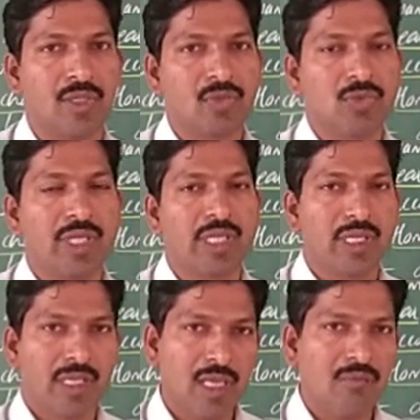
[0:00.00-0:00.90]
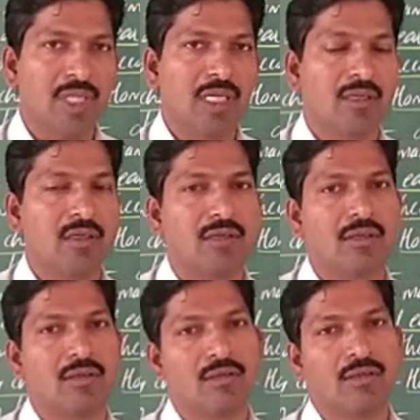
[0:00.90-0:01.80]
So, they keep their
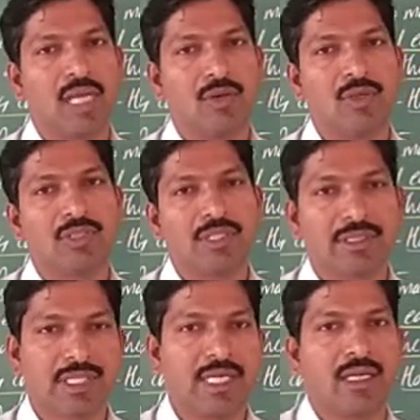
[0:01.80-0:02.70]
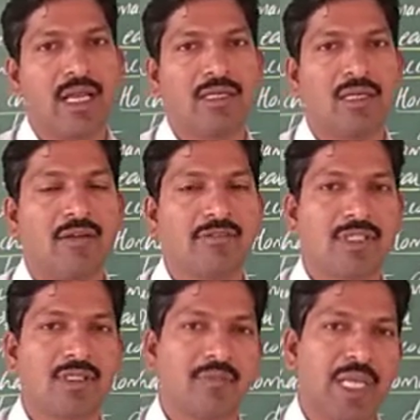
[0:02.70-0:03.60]
young ones inside, and
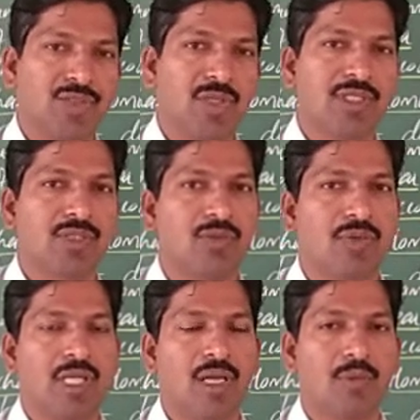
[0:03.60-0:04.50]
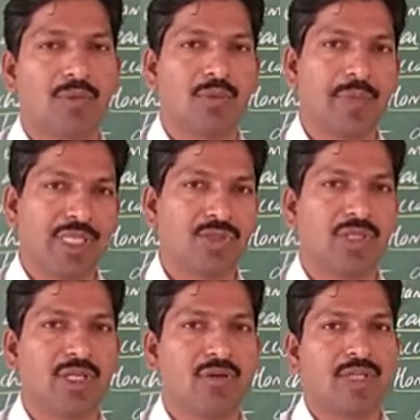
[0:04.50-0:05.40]
after maturation, only after
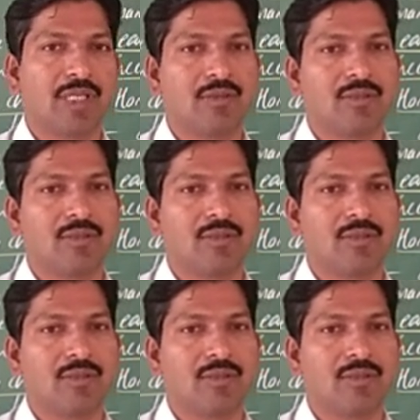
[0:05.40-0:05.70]
maturity of that